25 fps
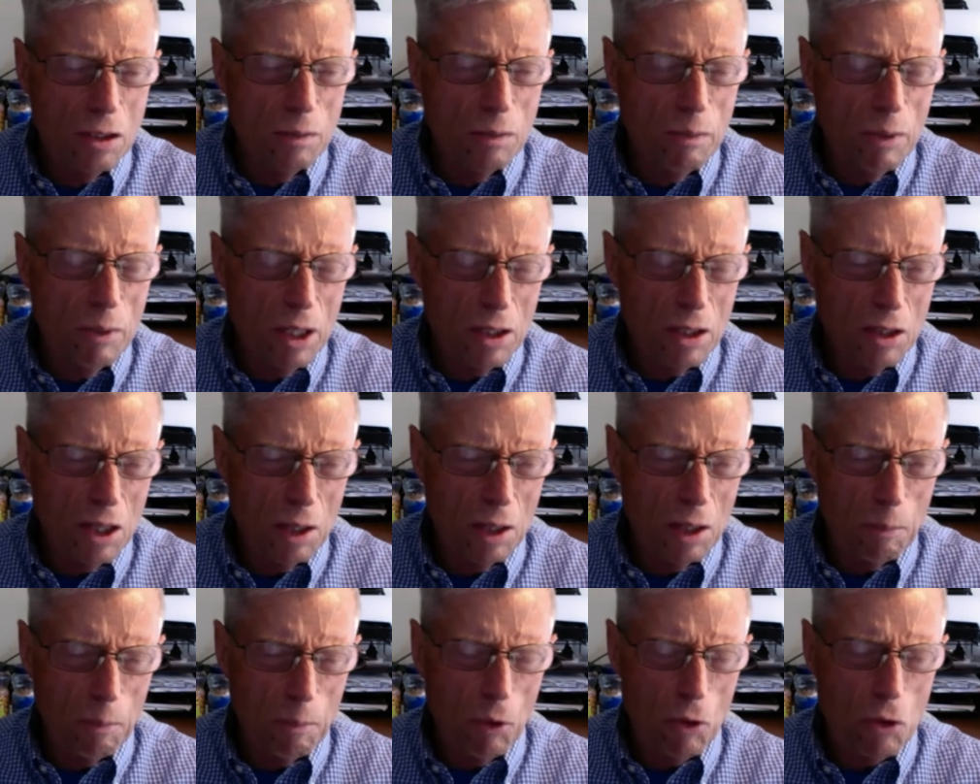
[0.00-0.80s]
to make
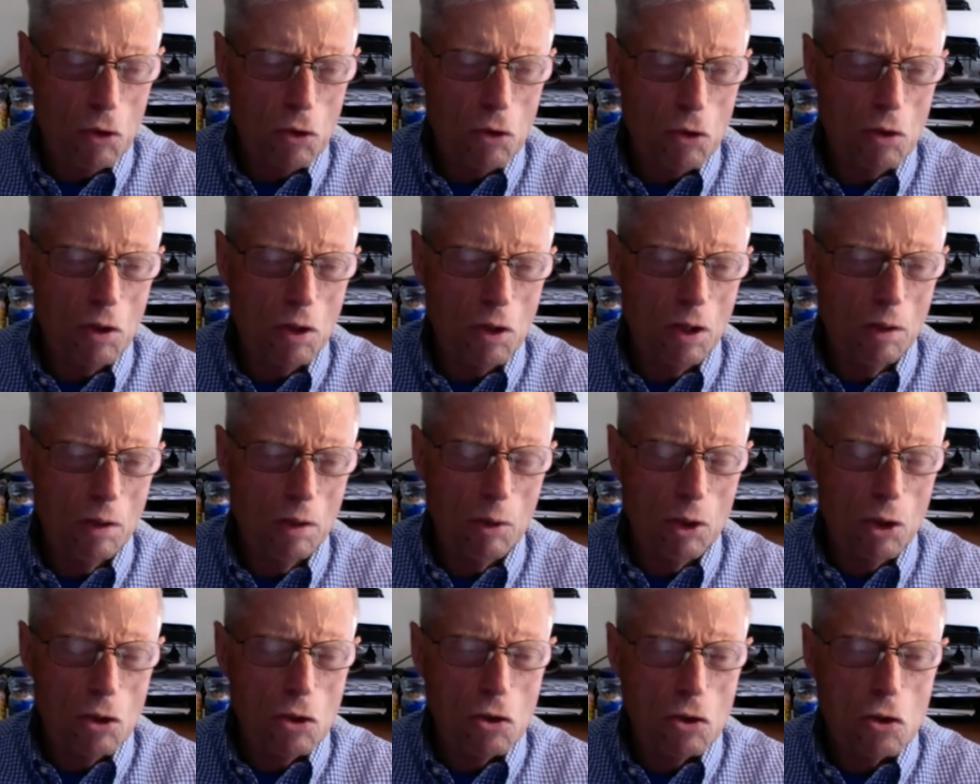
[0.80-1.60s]
that
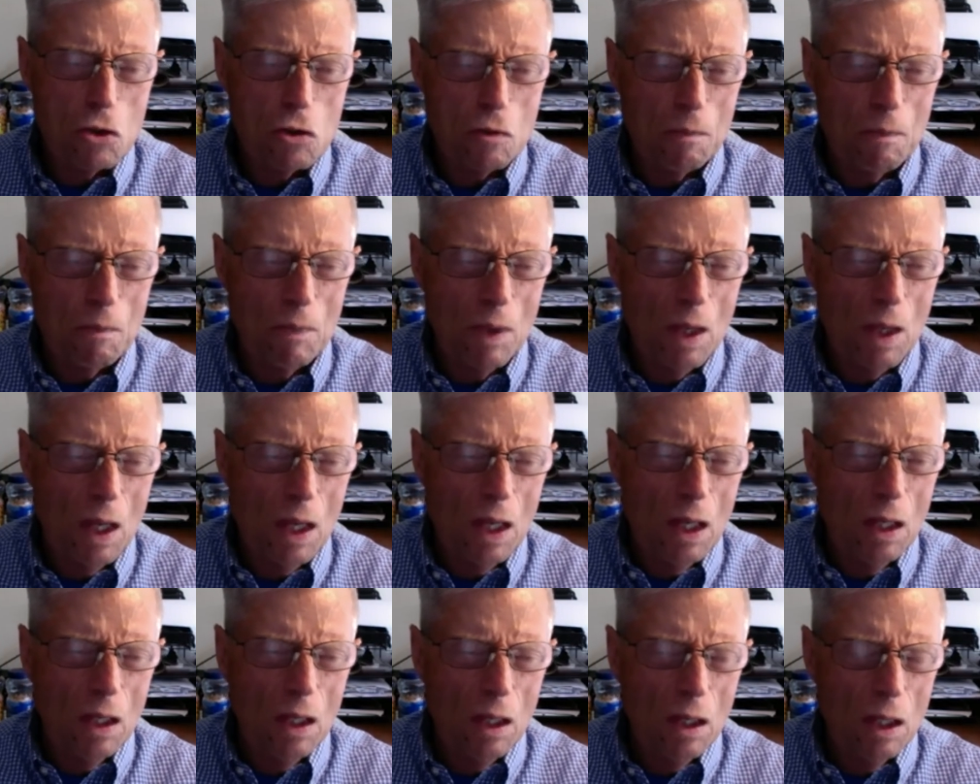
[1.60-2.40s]
image
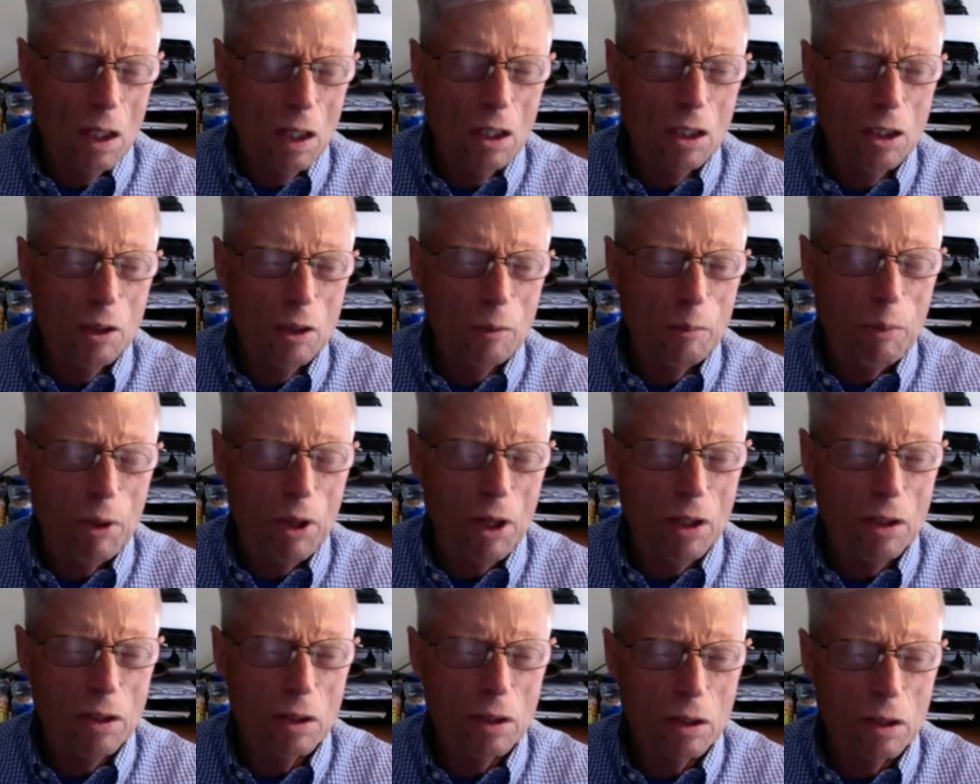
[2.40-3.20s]

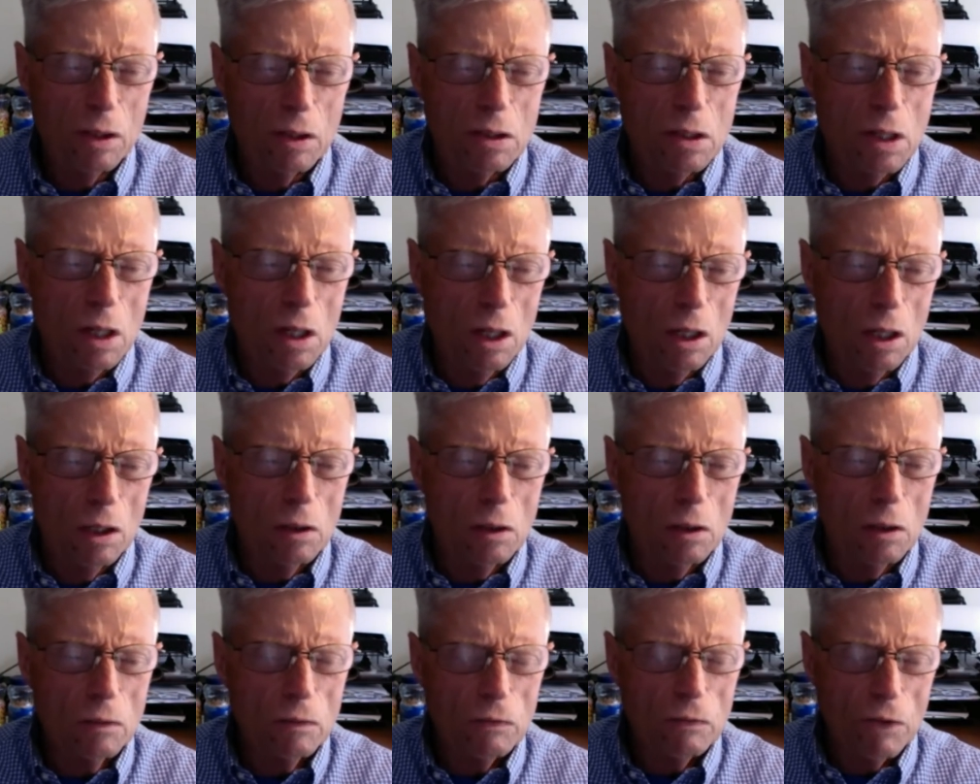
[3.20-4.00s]
independent
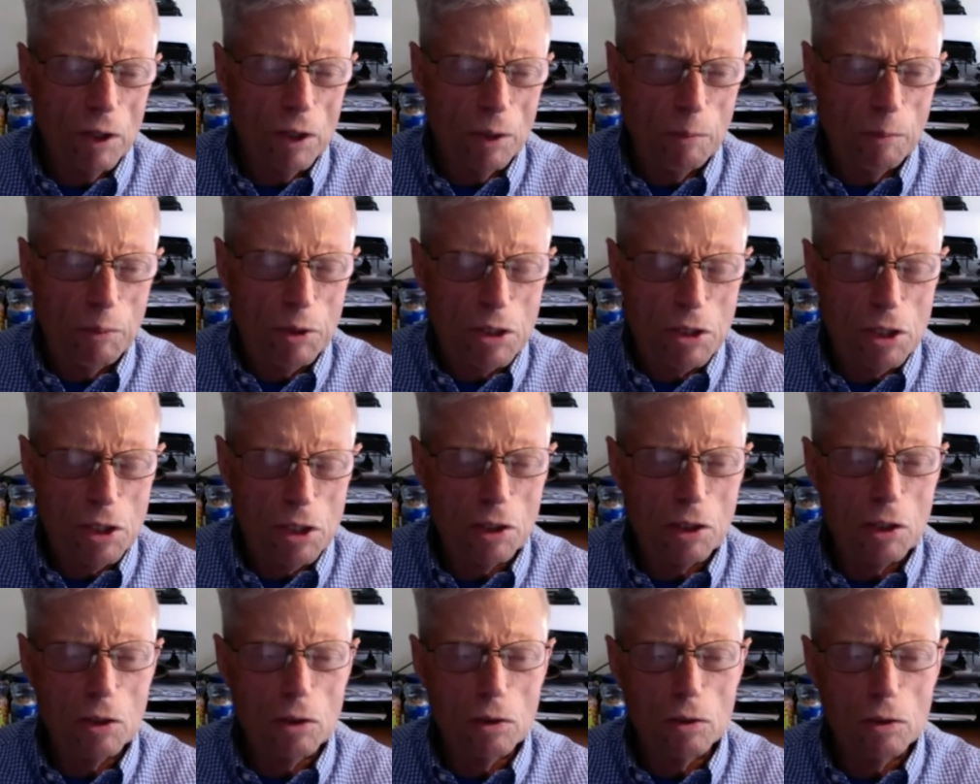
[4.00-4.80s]
of a
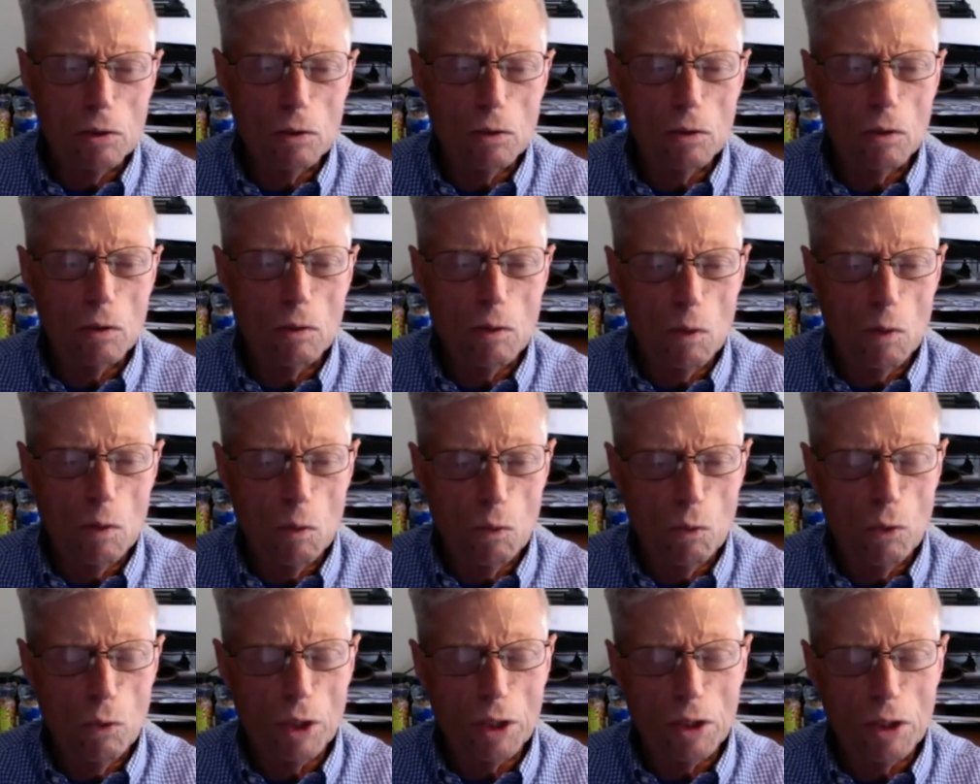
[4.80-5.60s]
particular
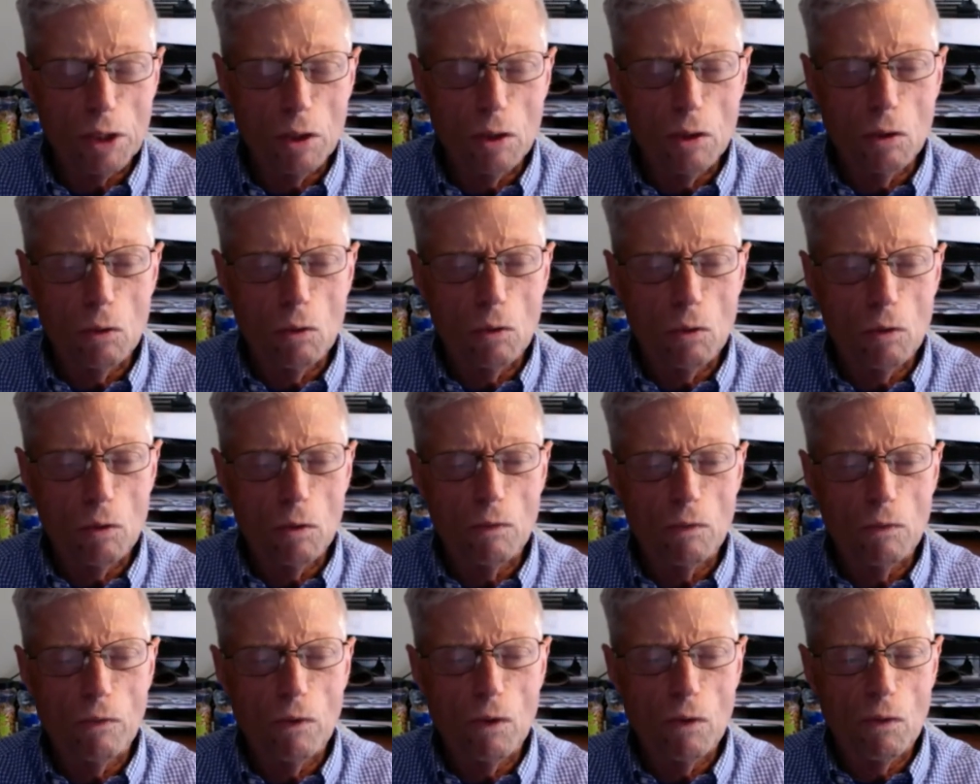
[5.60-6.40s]
written
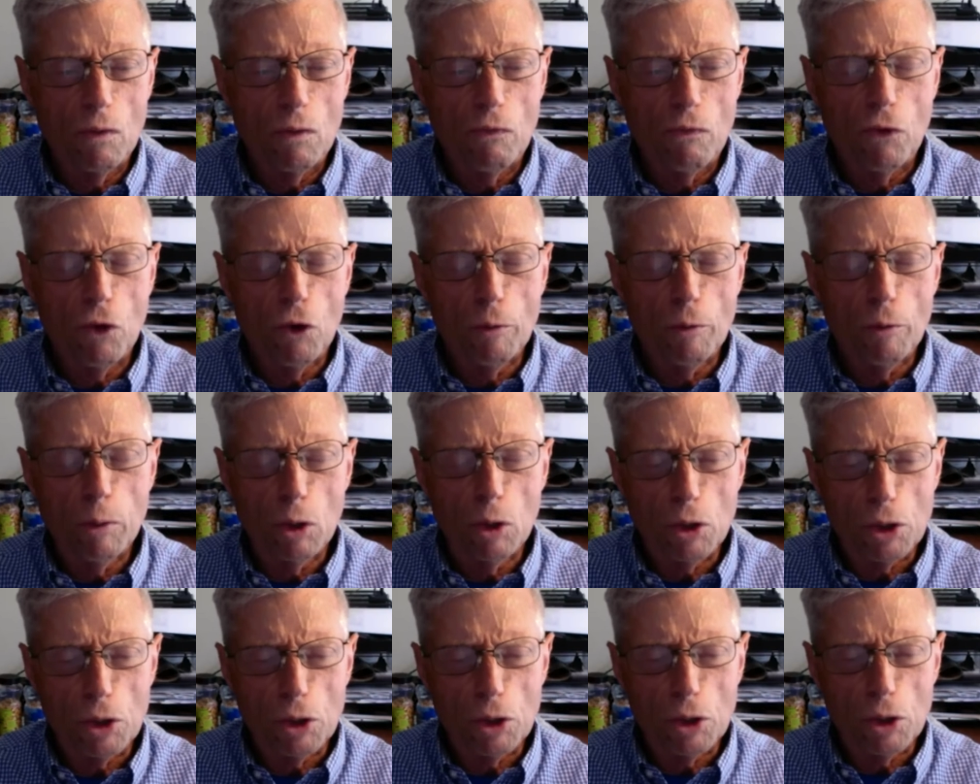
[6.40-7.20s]
or
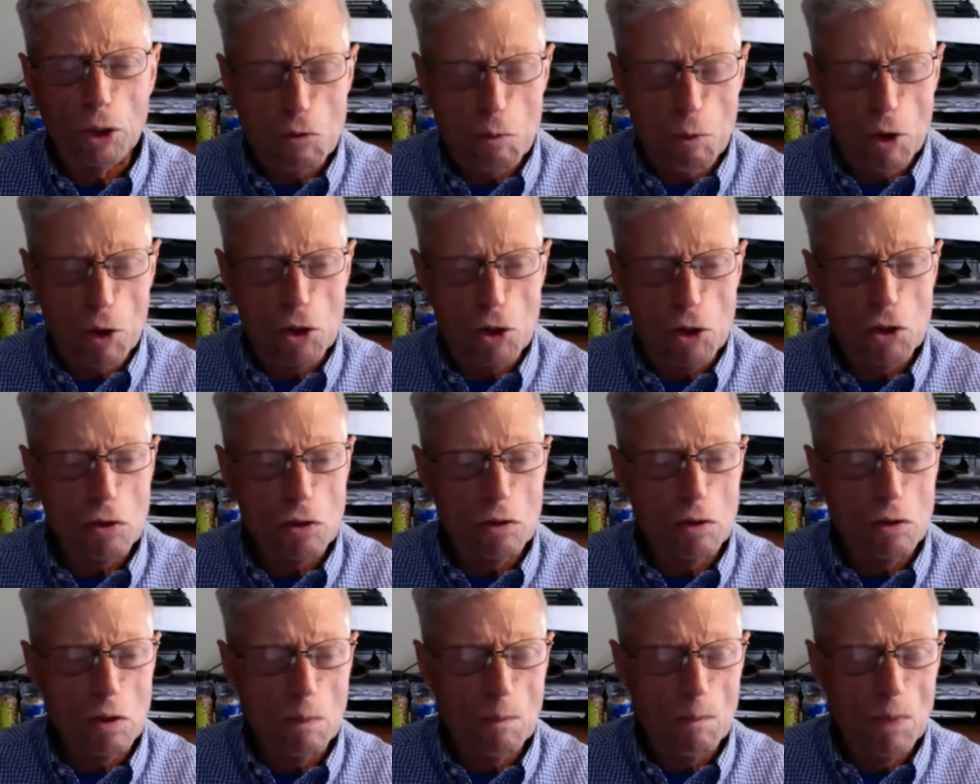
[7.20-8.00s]
verbal
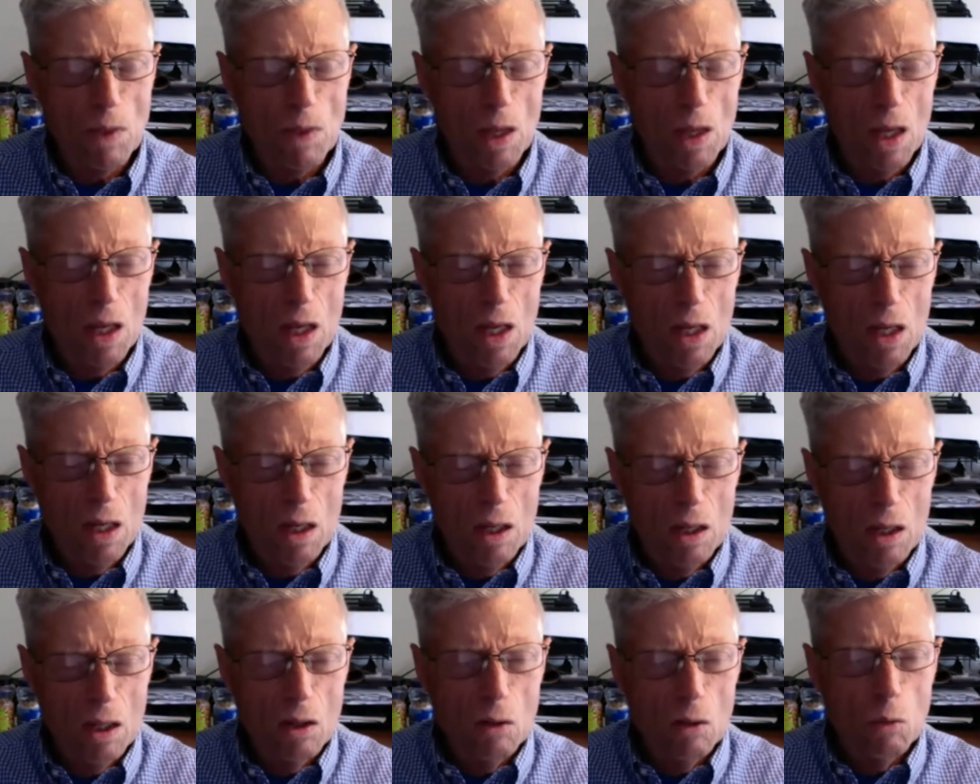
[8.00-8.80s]
expression
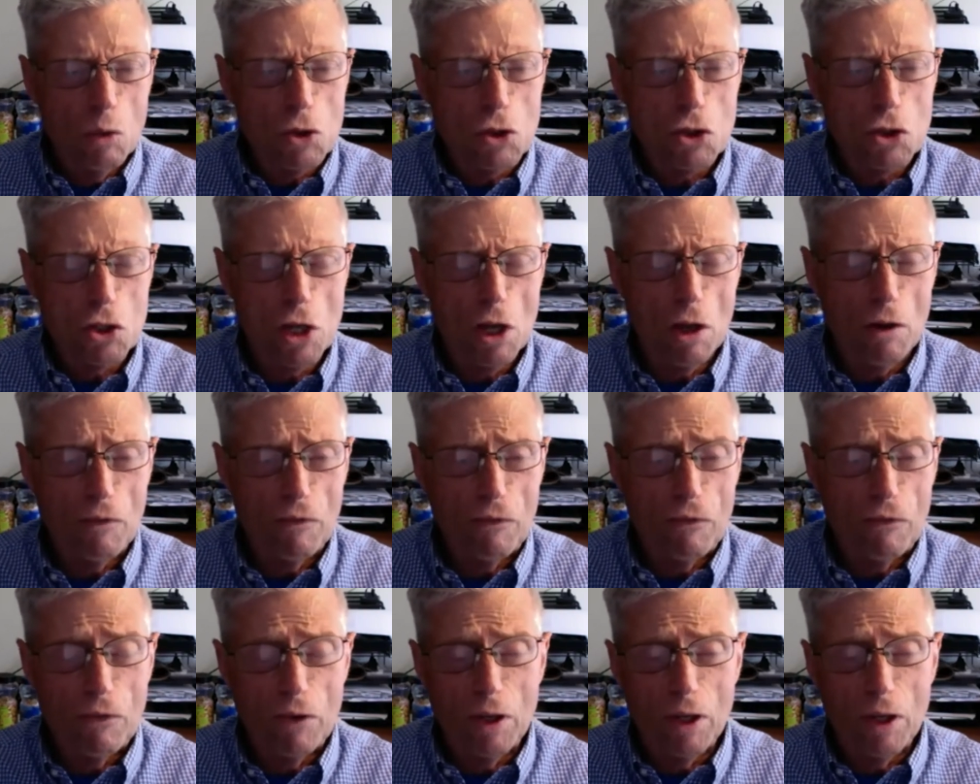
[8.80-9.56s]
was tough.